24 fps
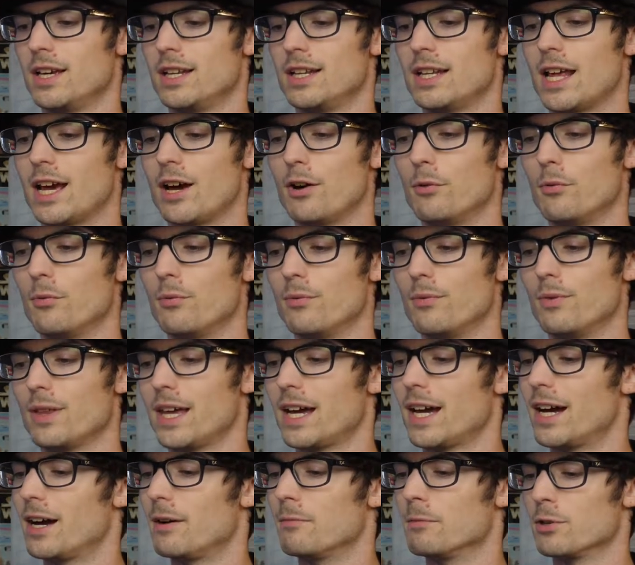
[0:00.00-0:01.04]
Now
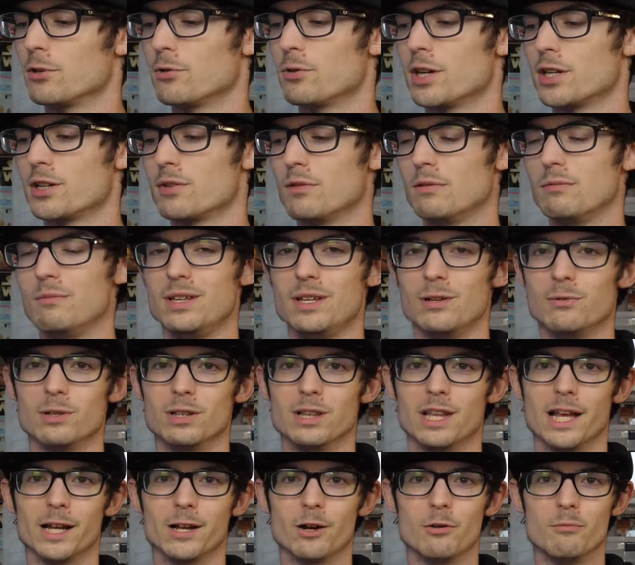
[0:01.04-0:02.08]
the question would be, would
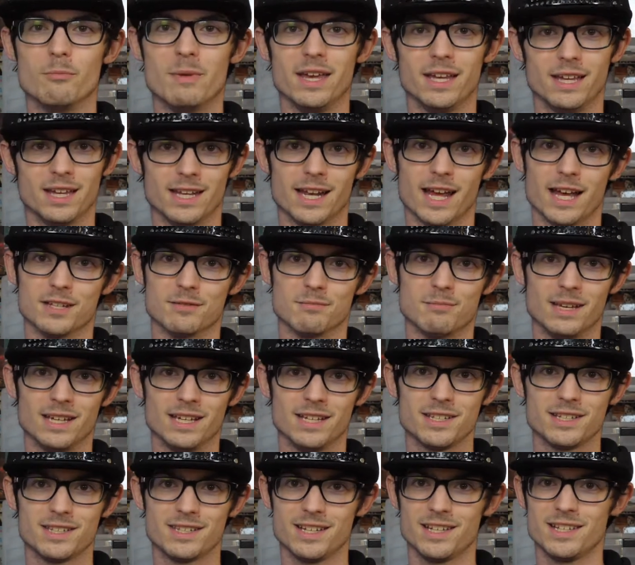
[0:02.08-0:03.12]
LEGO make it as big
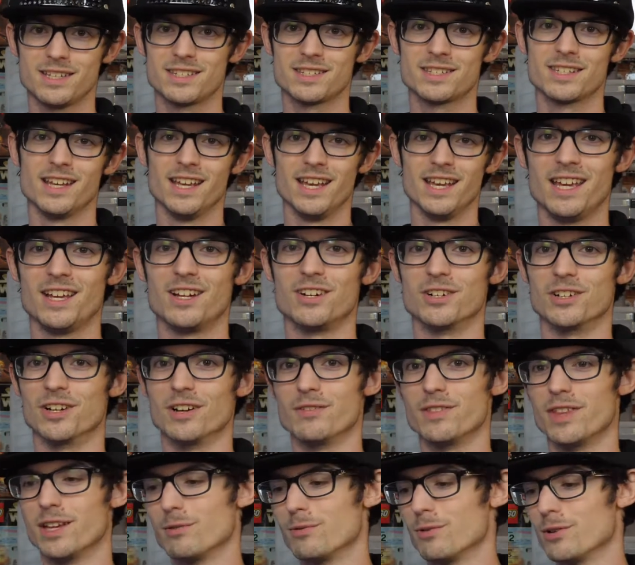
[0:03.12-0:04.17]
as this? Or
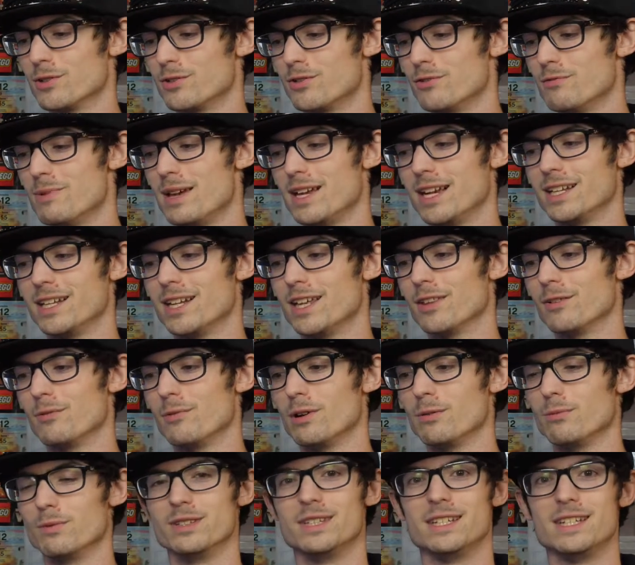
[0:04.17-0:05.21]
if they were to make another
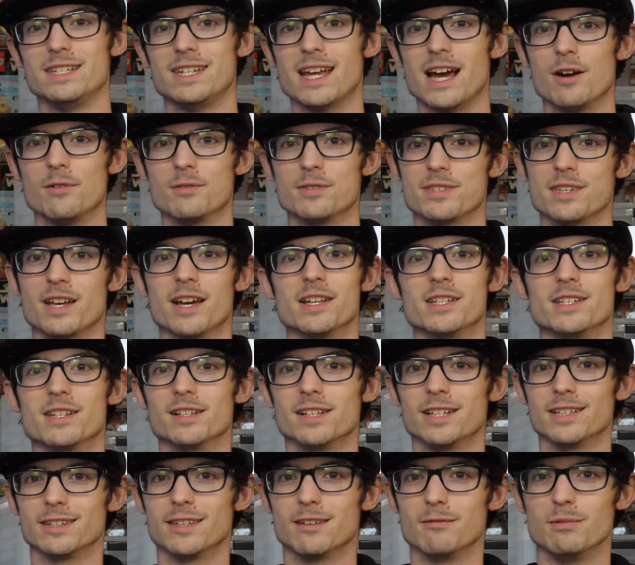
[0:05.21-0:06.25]
one, would they downsize it
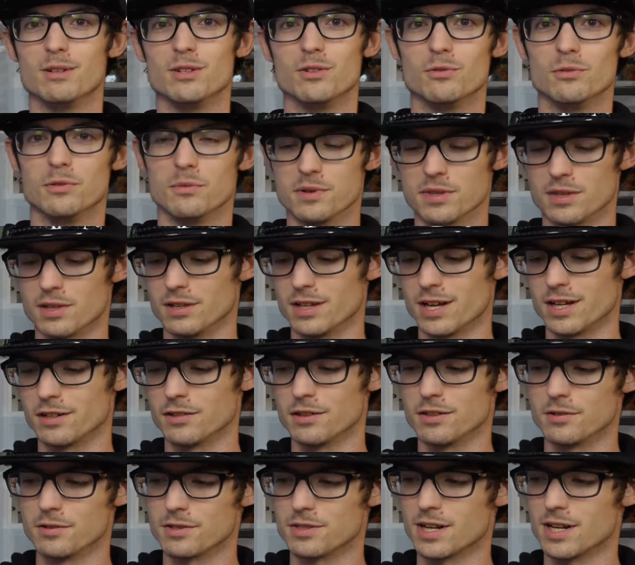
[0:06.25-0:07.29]
like they've been doing with a lot of
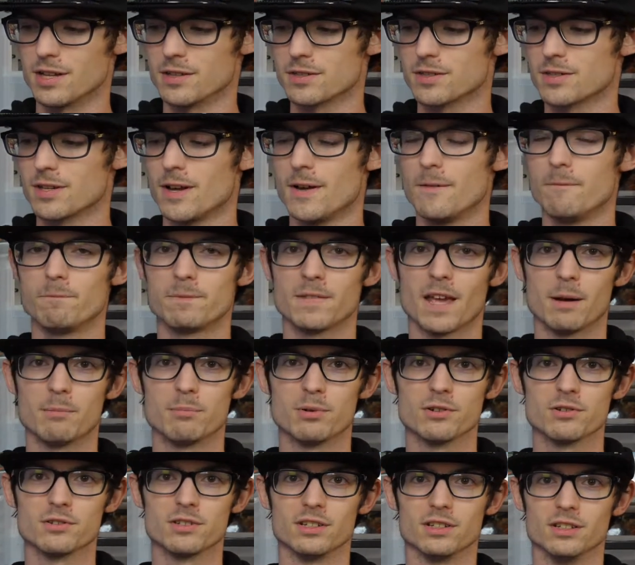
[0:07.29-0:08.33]
their sets? I
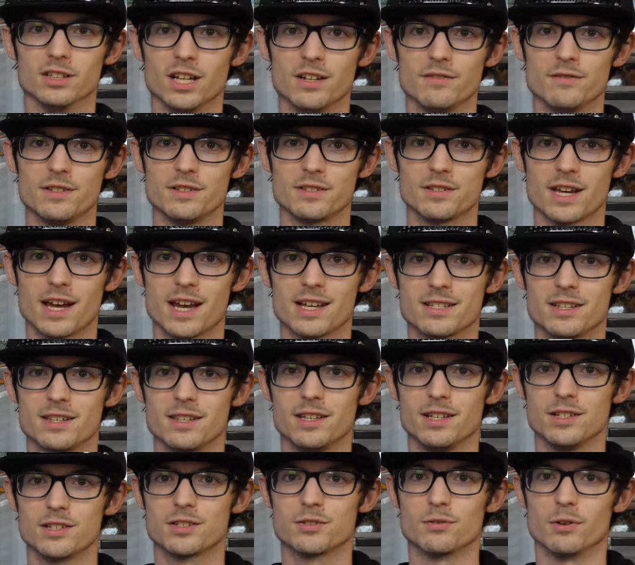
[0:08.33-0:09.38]
personally love the size of
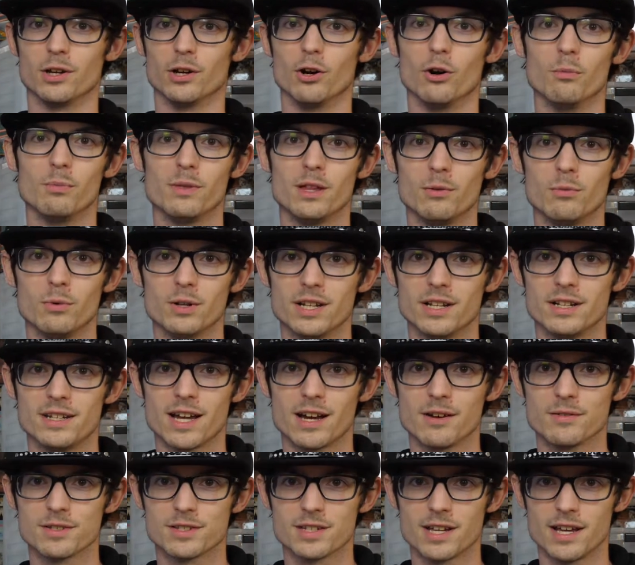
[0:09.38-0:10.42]
this, so I hope they wouldn't
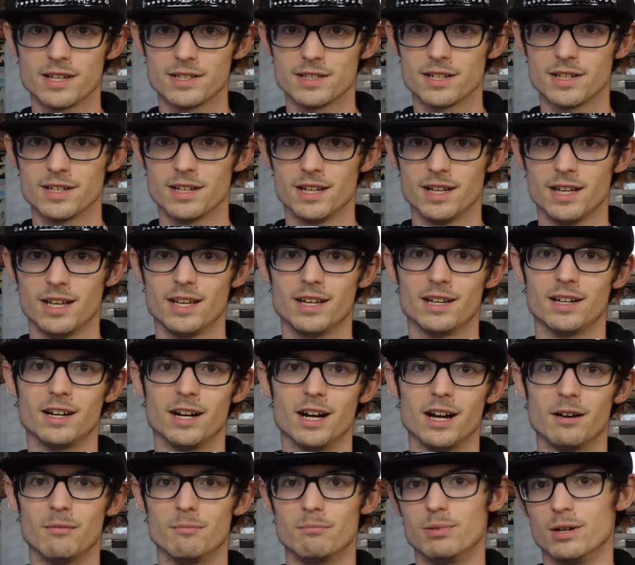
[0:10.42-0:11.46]
downsize it.
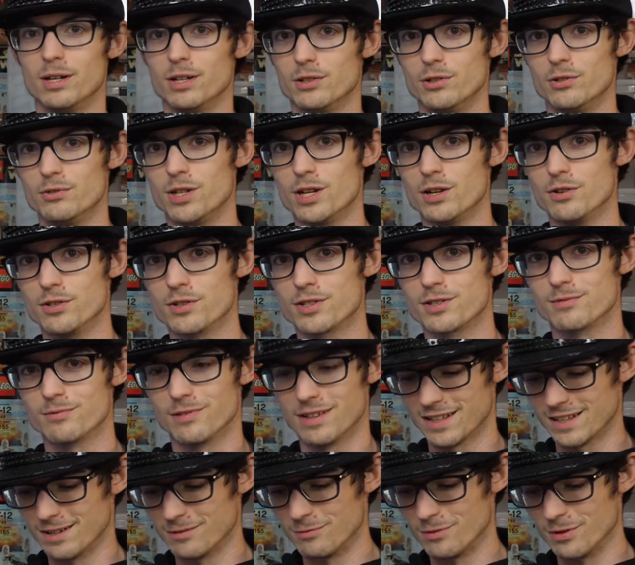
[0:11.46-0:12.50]
But who knows
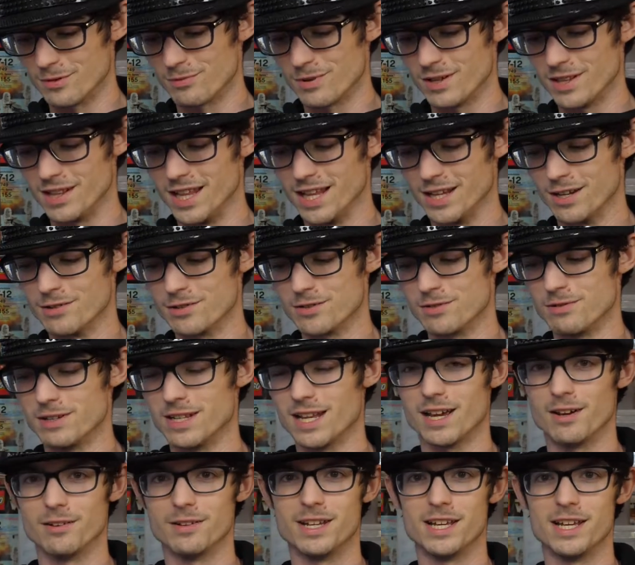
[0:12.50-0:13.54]
with what LEGO's doing
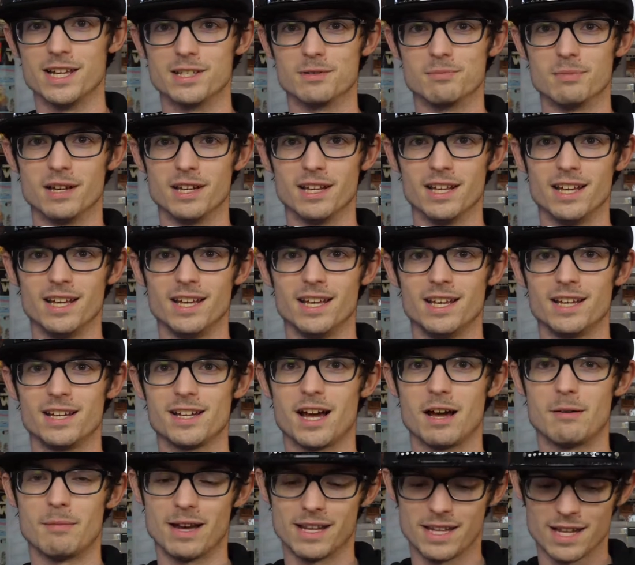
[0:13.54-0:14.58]
nowadays. But
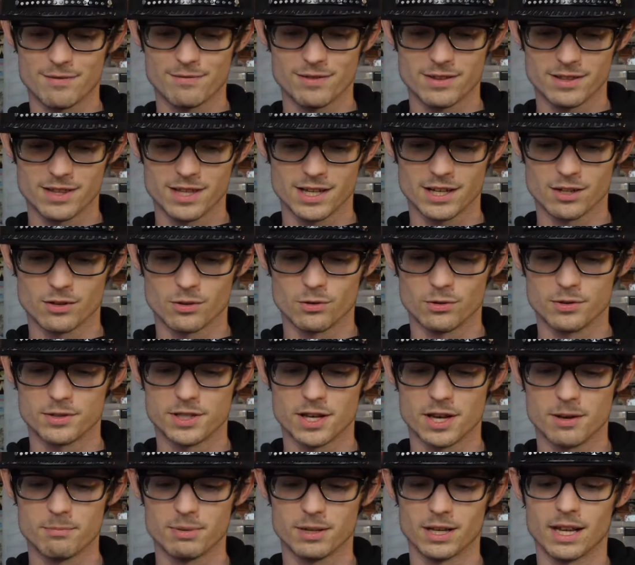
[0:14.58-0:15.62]
I definitely think it holds
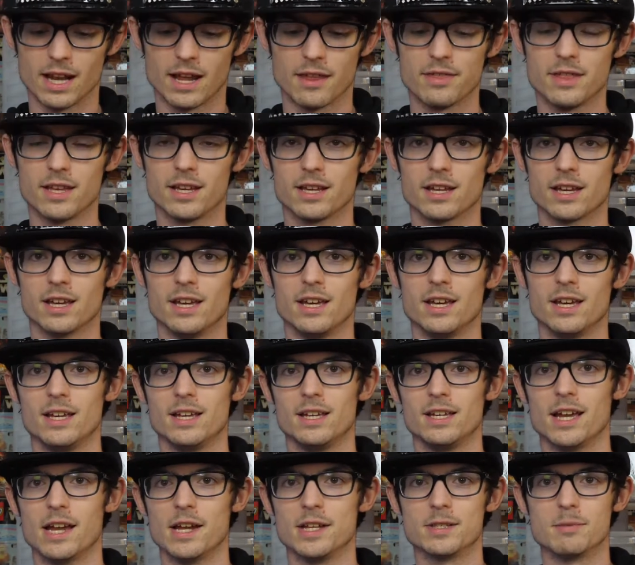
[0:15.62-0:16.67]
up, and I think
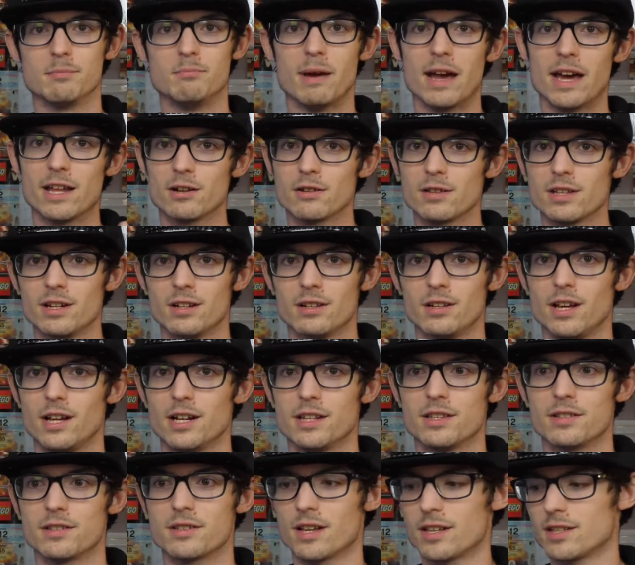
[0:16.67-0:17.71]
it's better than a lot of
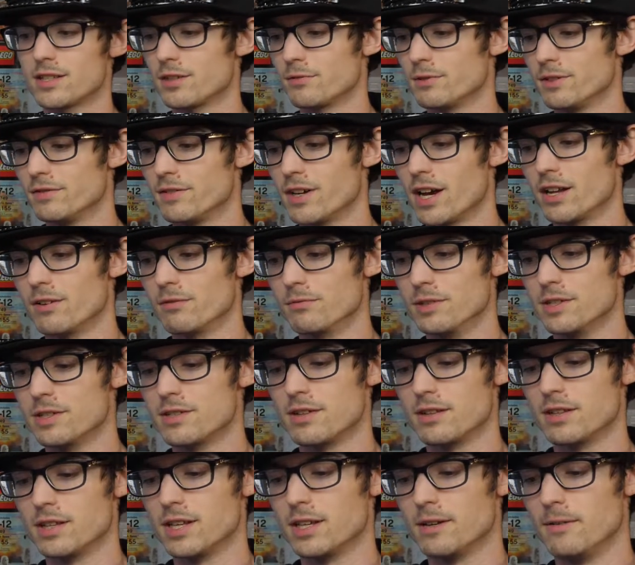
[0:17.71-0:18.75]
the sets that we've gotten
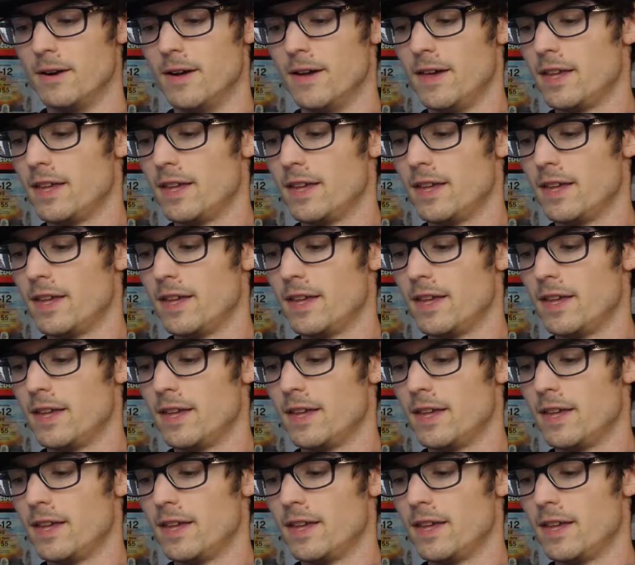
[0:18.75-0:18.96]
recently.